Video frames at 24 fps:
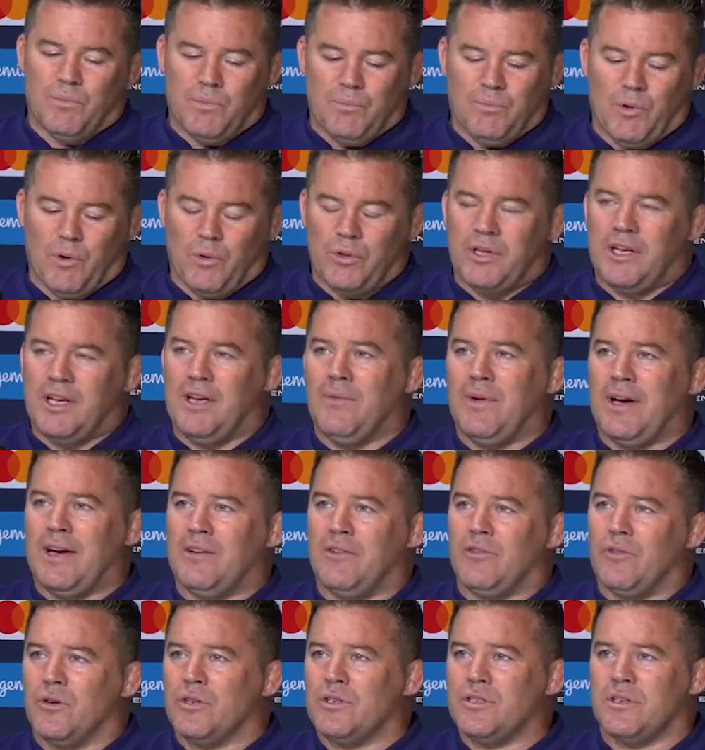both him and
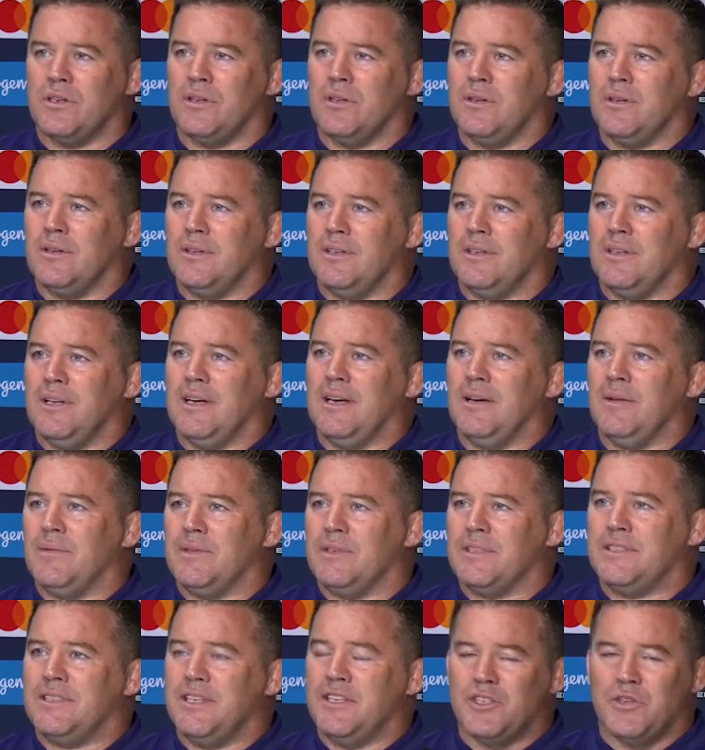Russell, uh,
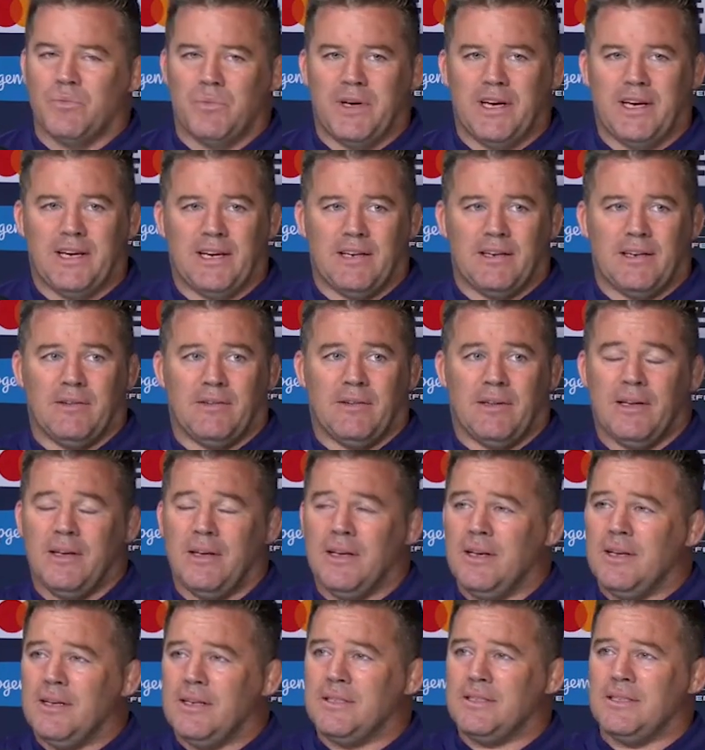decision making,
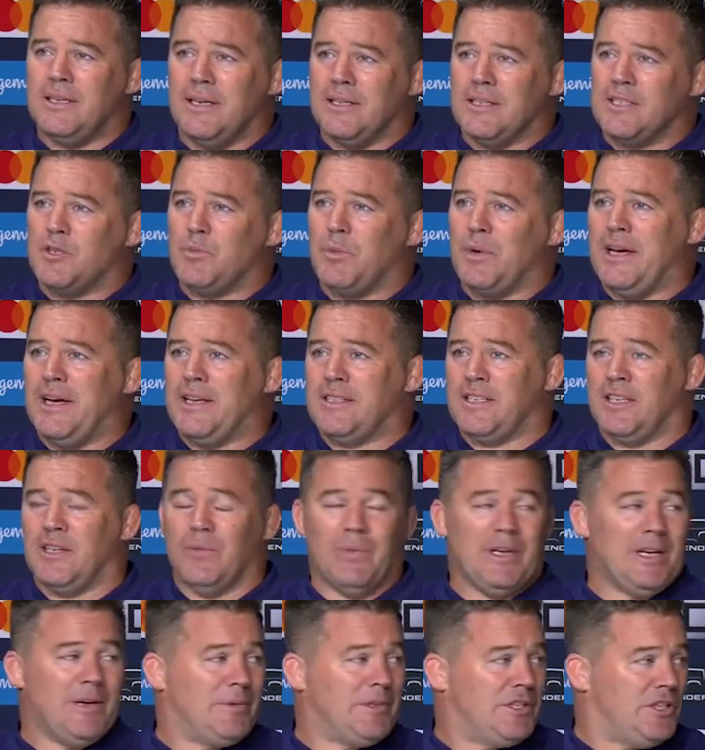seeing space, and
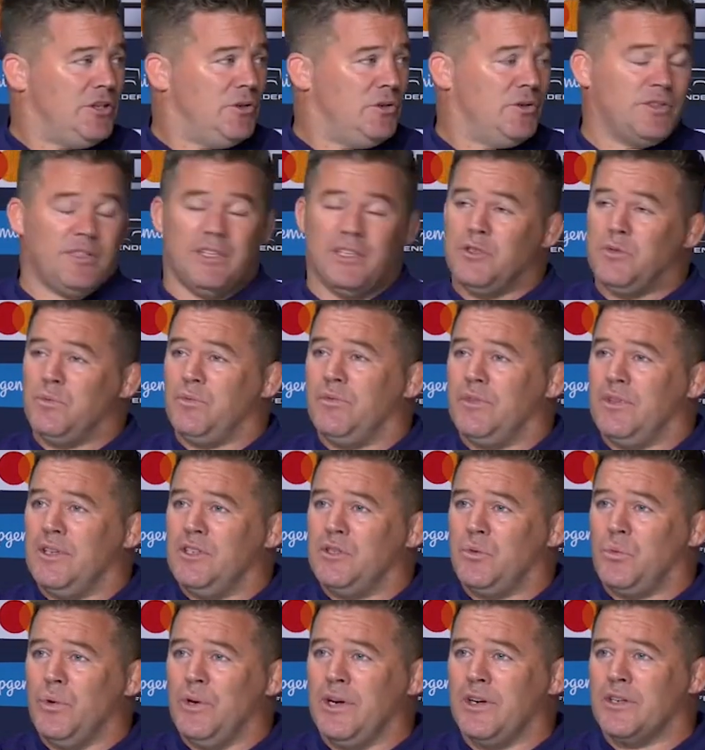being able to use these these
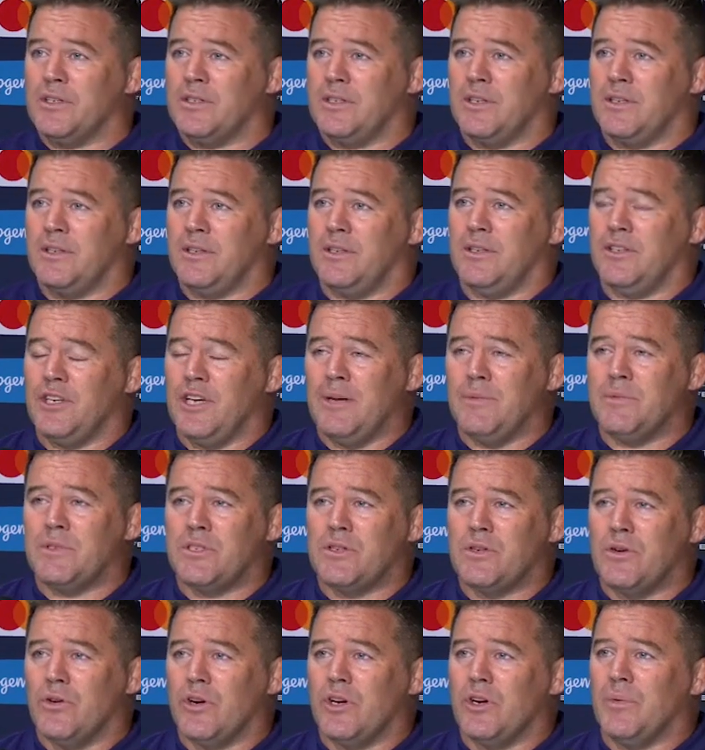wingers that James is
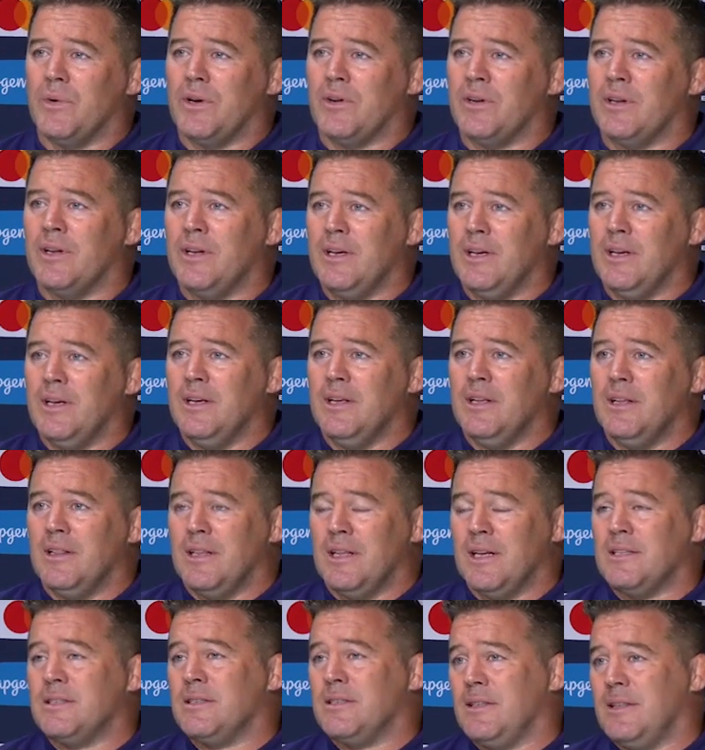talking about
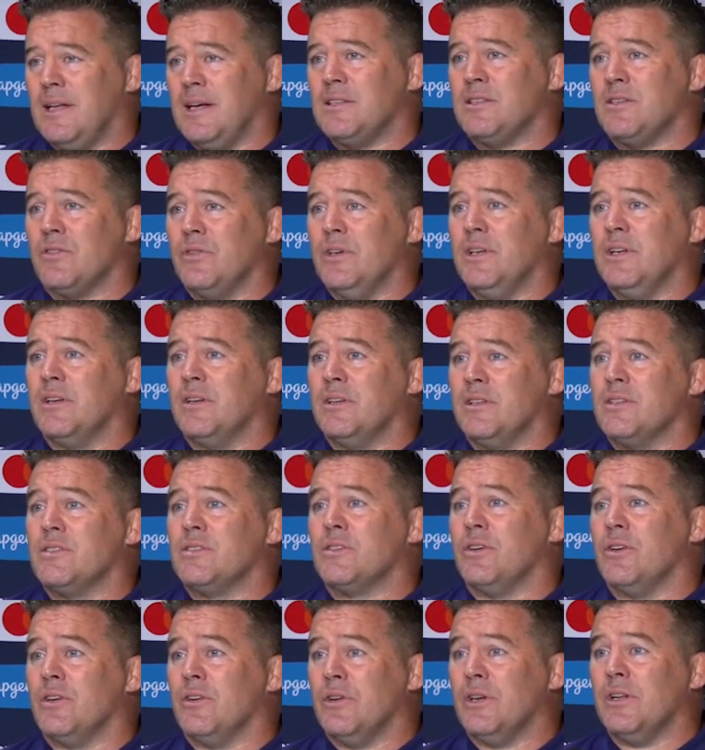that's, that's a real
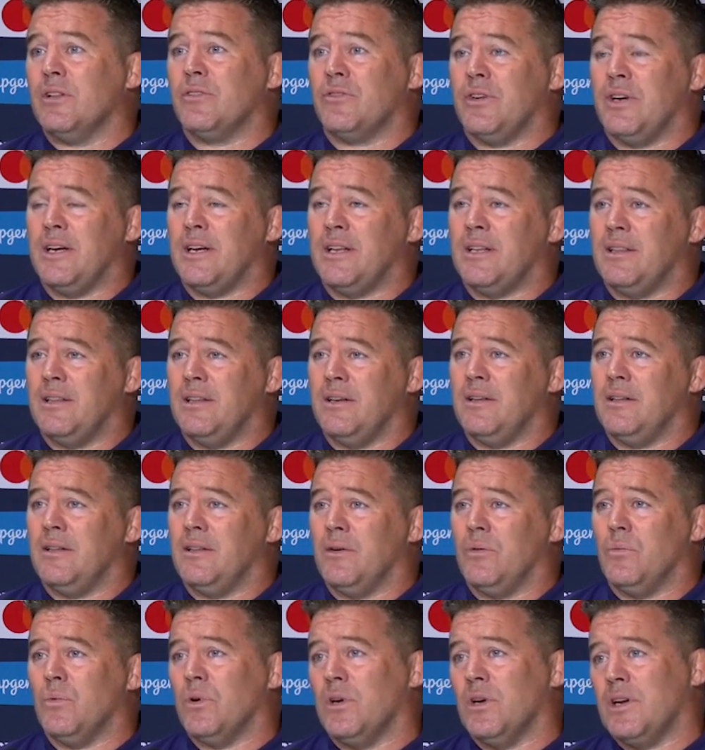concern, a real threat. They're,
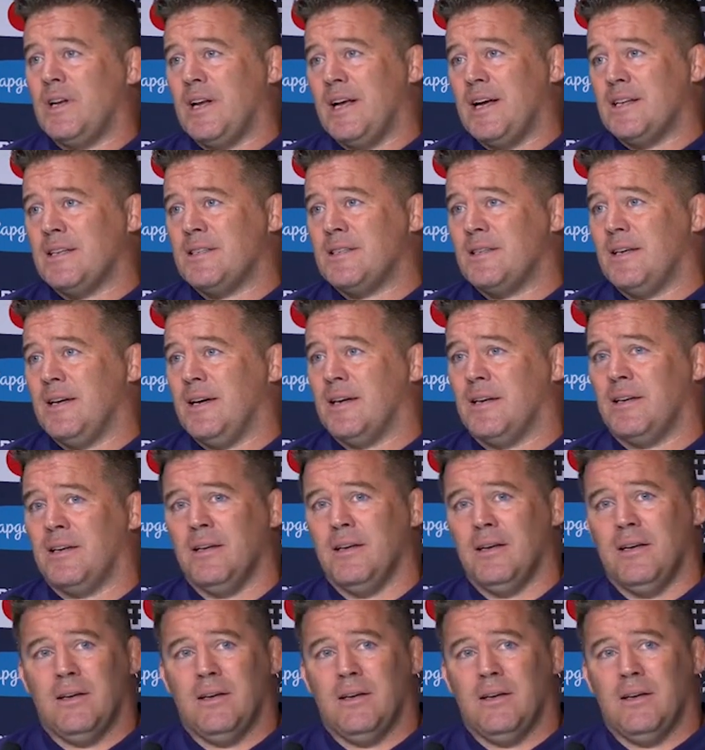they're world class at,